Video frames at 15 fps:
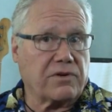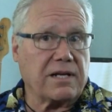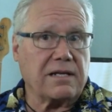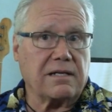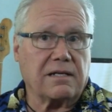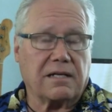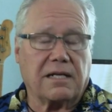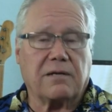free.
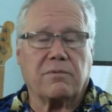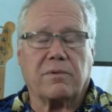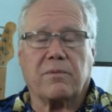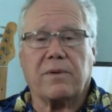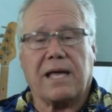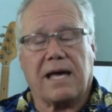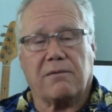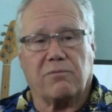You know,
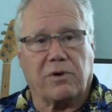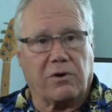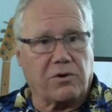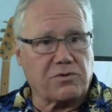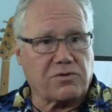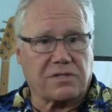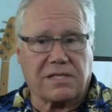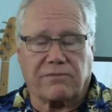we had
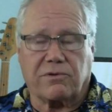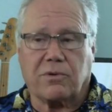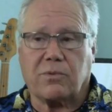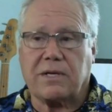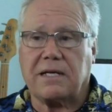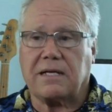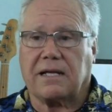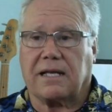rehearsals every
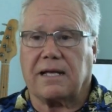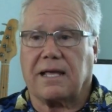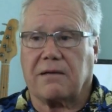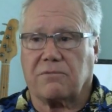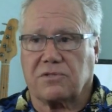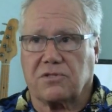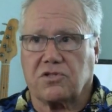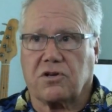week, and
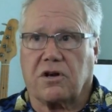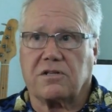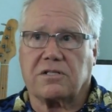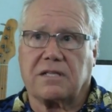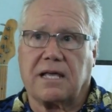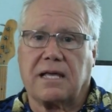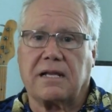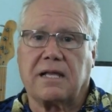I was in charge
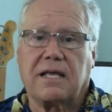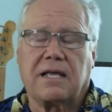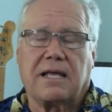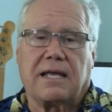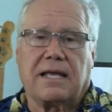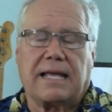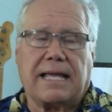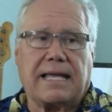of that.
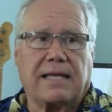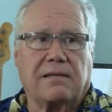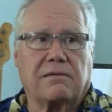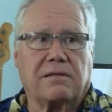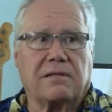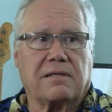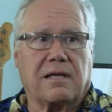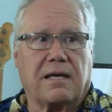
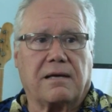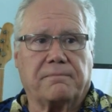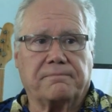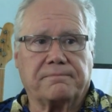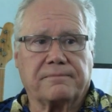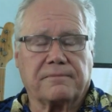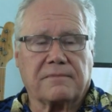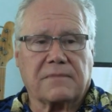And
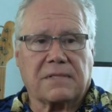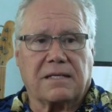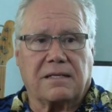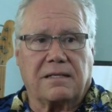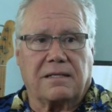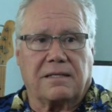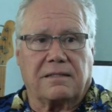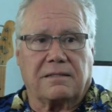um,
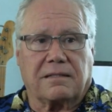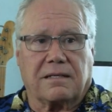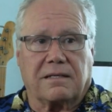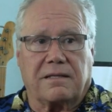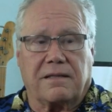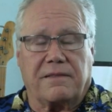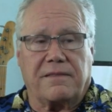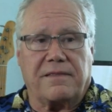
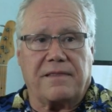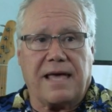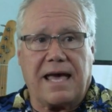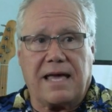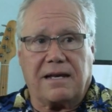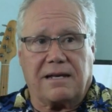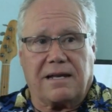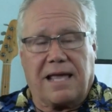
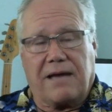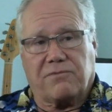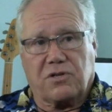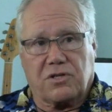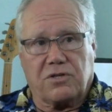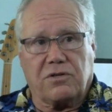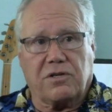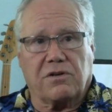that,
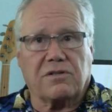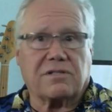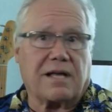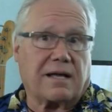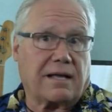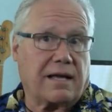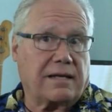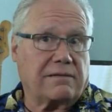after two years,
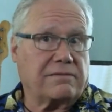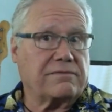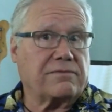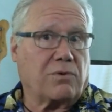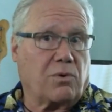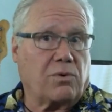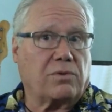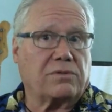got kind of
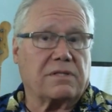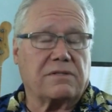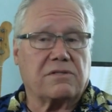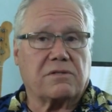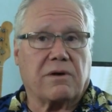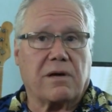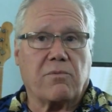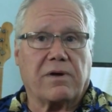old, and
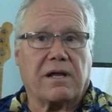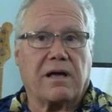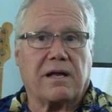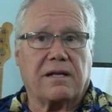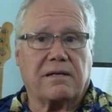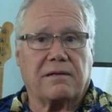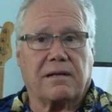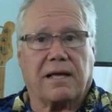so I went
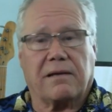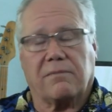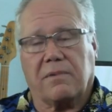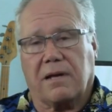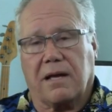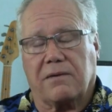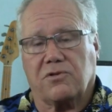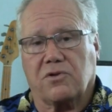on and I,
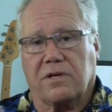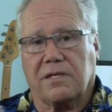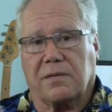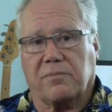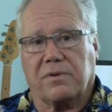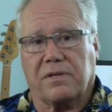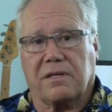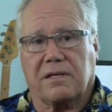I joined
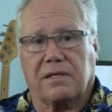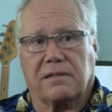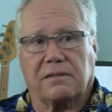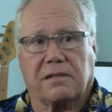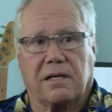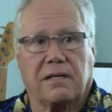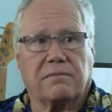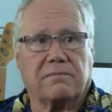up with a,
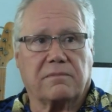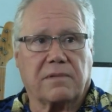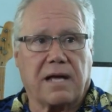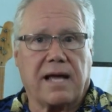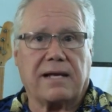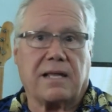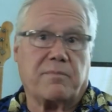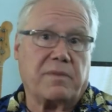a,
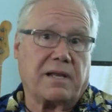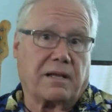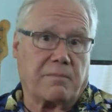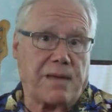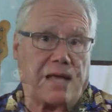guy named Nick